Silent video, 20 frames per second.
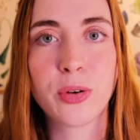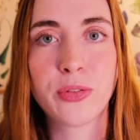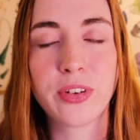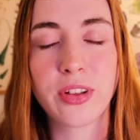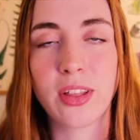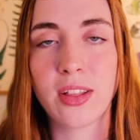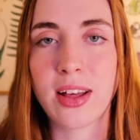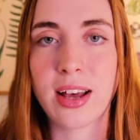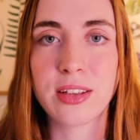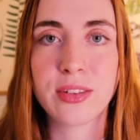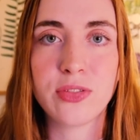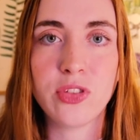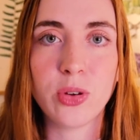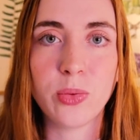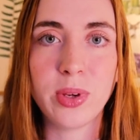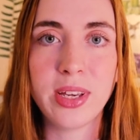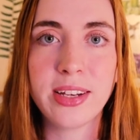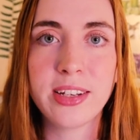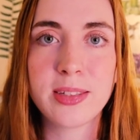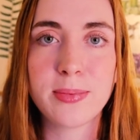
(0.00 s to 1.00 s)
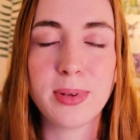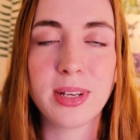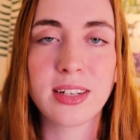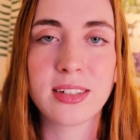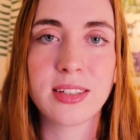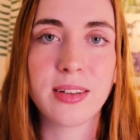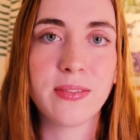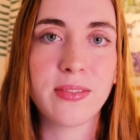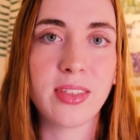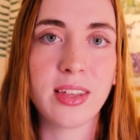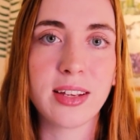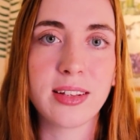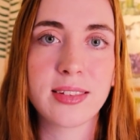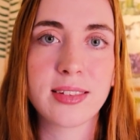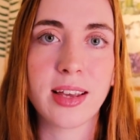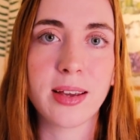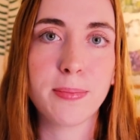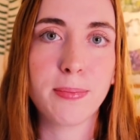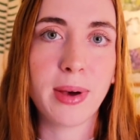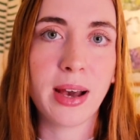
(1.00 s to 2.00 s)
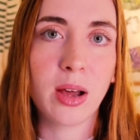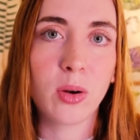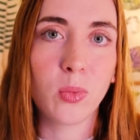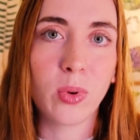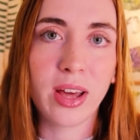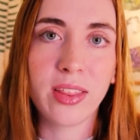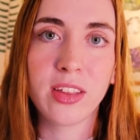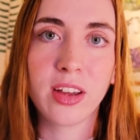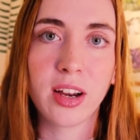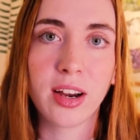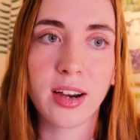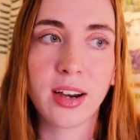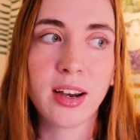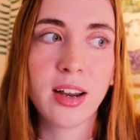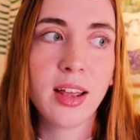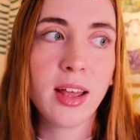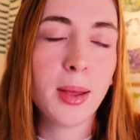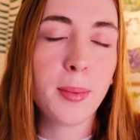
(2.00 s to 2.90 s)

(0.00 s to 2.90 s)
over the last few weeks because of things like bad weather,